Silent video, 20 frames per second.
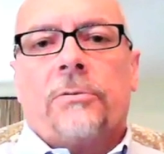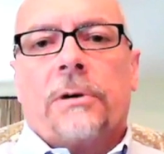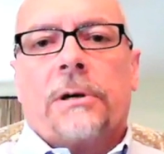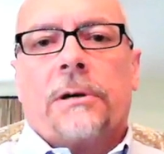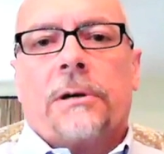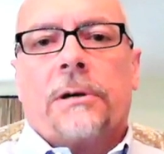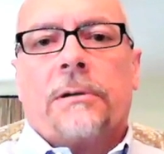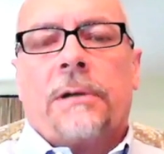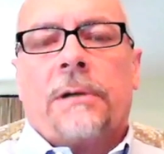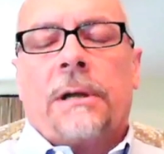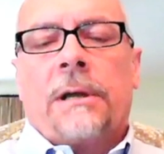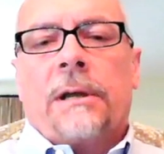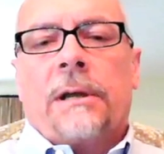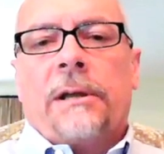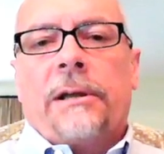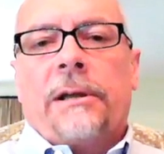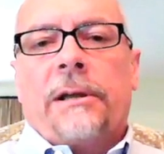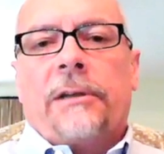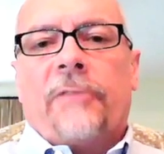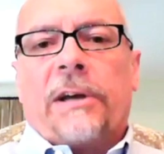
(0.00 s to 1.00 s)
uh,
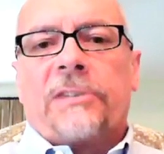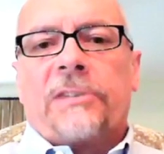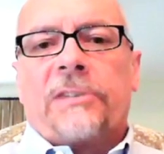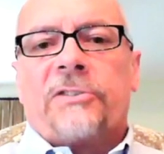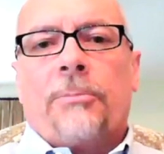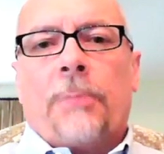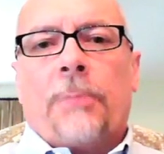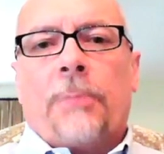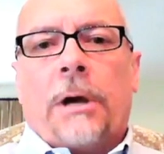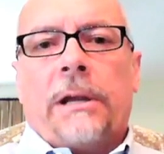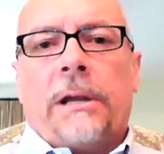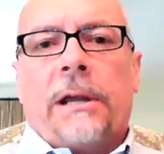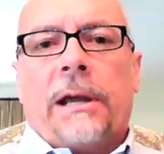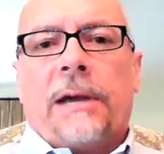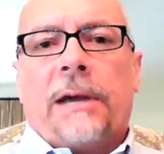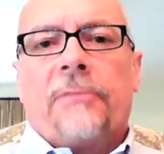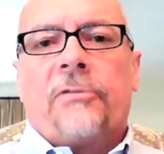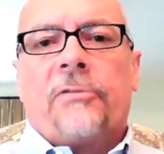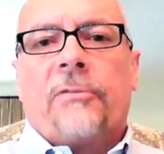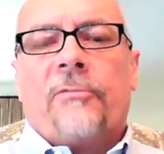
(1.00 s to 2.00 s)
invest some money,
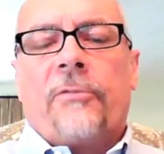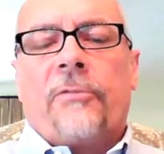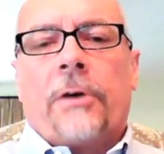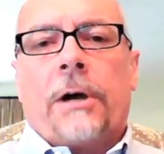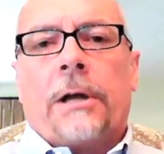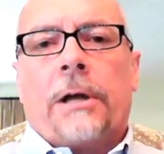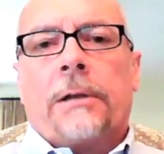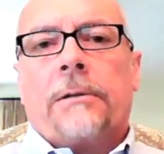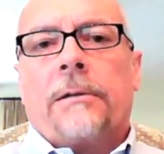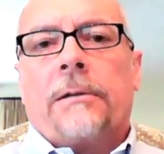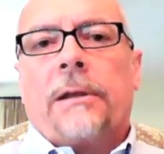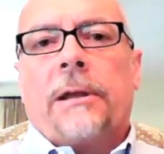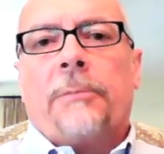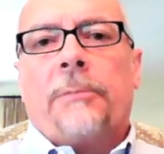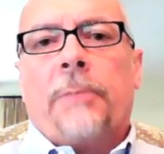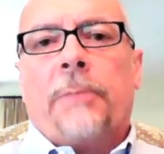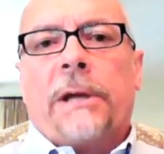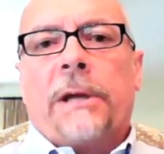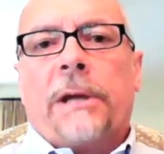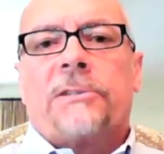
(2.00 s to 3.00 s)
have some fun,
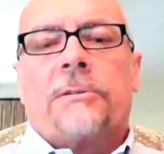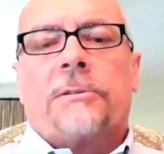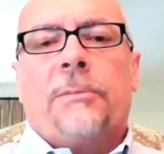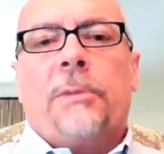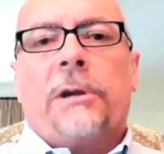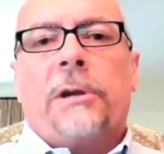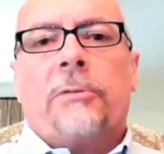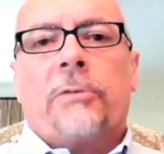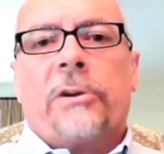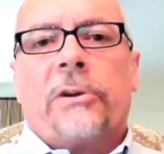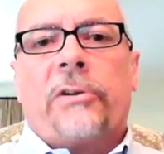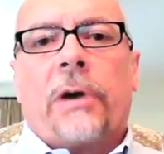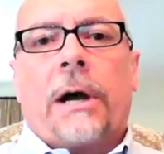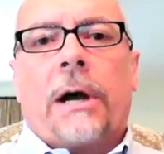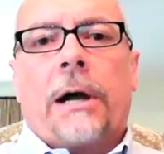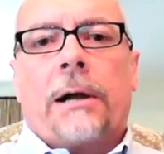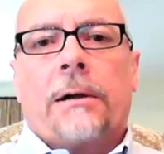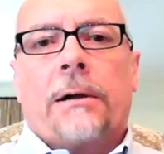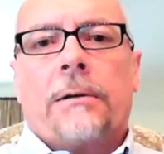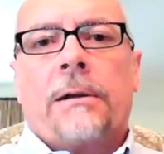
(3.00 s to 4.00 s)
and basically be
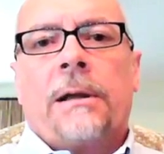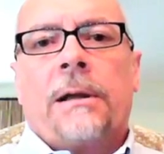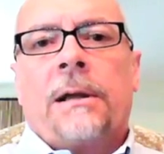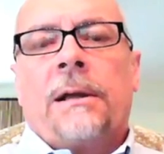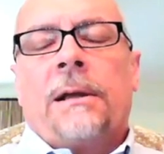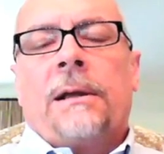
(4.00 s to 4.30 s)
retired.